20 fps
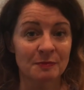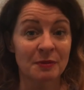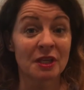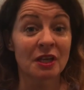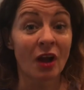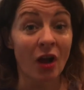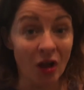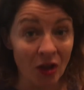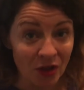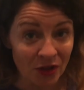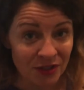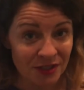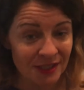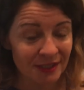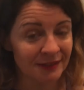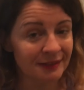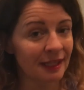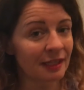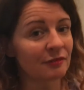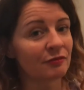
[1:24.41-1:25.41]
because
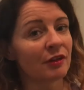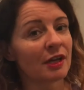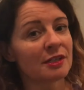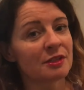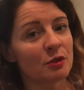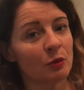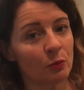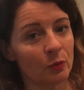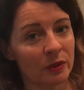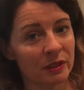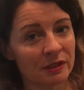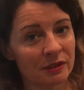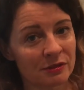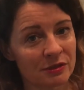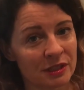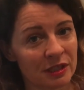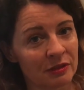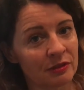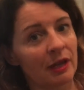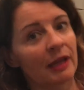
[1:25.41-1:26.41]
dead flies on
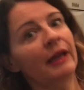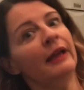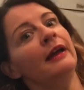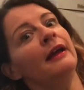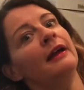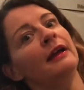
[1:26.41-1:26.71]
windowsill